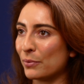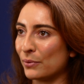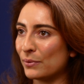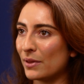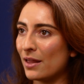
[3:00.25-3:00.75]

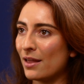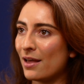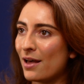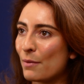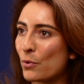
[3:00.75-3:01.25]
people.
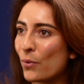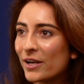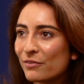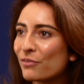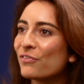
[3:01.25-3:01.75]
But
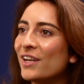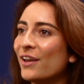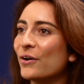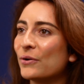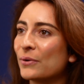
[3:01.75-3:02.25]
what if the
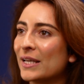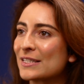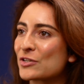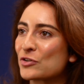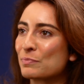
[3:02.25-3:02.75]
video
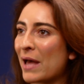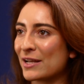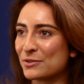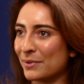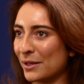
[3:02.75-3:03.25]
is just
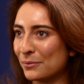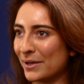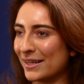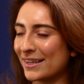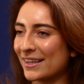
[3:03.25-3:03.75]
bad to
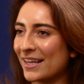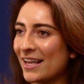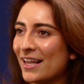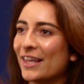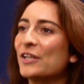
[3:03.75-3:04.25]
begin with?
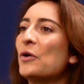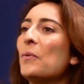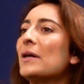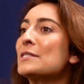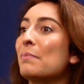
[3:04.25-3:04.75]
Like
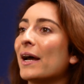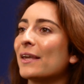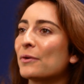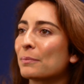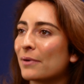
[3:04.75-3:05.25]
no one's
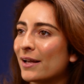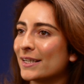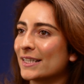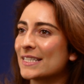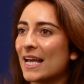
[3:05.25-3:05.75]
buying your
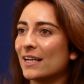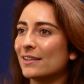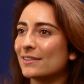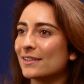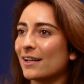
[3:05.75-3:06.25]
product,
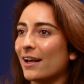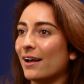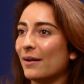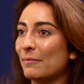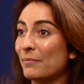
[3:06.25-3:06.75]
and
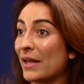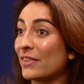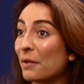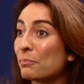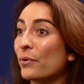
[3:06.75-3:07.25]

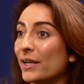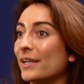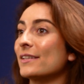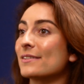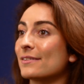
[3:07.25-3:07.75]
at that
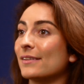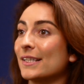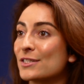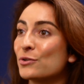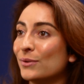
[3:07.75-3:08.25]
point,
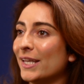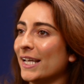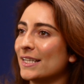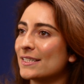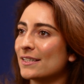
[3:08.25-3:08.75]
it's too
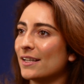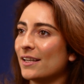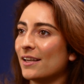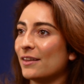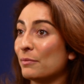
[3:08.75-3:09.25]
late.
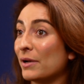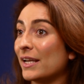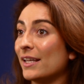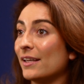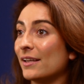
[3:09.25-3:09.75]
The
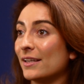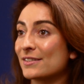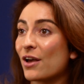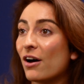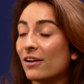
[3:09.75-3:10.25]
money
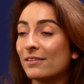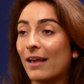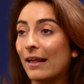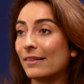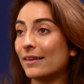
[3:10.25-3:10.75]
is
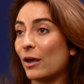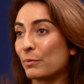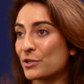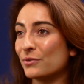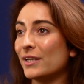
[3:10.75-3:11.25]
gone, and the
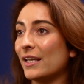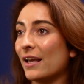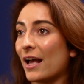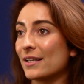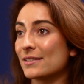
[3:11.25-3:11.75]

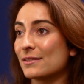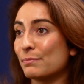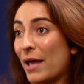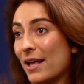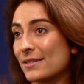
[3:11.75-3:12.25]
opportunity
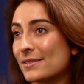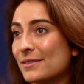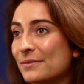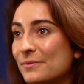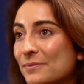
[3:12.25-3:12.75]
has passed.